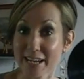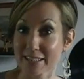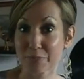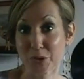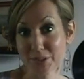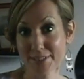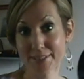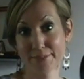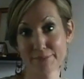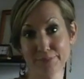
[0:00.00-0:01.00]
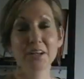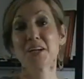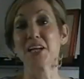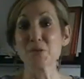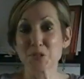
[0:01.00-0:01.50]
experts.
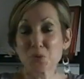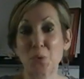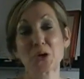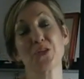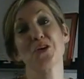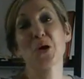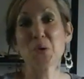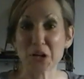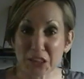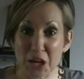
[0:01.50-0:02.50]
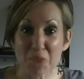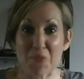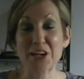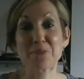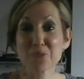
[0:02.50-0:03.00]
Now, it's worth noting that
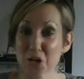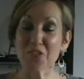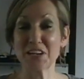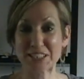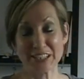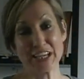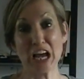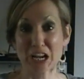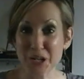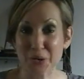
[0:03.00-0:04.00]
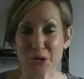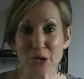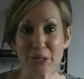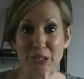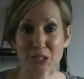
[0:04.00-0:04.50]
many previously unknown
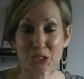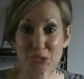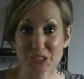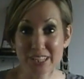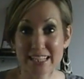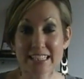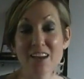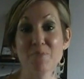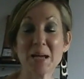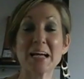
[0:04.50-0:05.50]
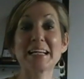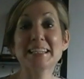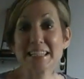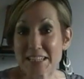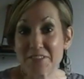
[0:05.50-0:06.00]
archaeological sites have been
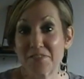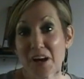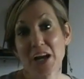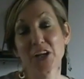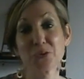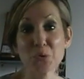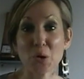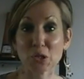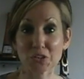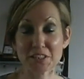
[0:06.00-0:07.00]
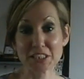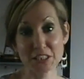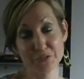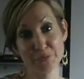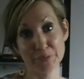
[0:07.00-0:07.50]
identified through all these
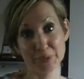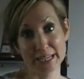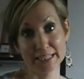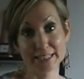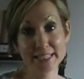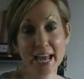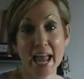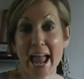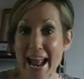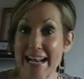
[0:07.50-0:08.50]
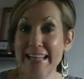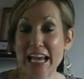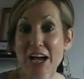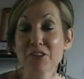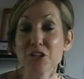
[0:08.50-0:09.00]
government plans, and they
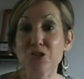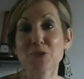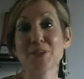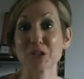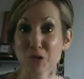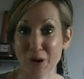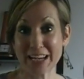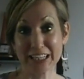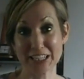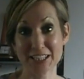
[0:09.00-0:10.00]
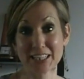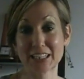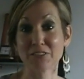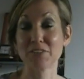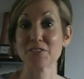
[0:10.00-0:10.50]
have contributed greatly to the
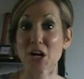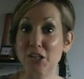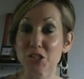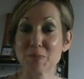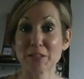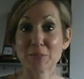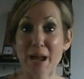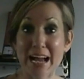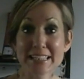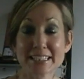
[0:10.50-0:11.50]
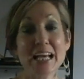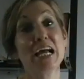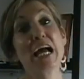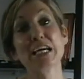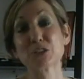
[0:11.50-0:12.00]
level of knowledge about the past,
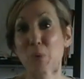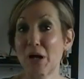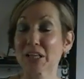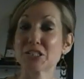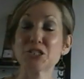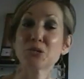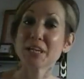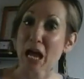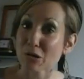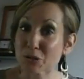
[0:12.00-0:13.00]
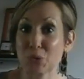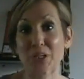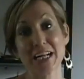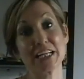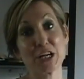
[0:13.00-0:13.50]
as well as to the household
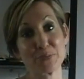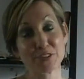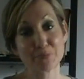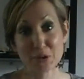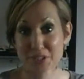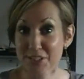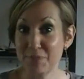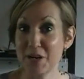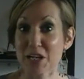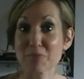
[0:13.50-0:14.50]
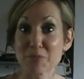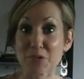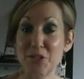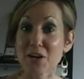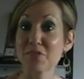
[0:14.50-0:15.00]
incomes of participating
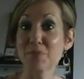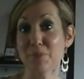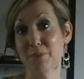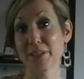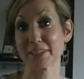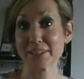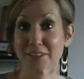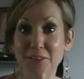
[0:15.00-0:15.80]
members of the public.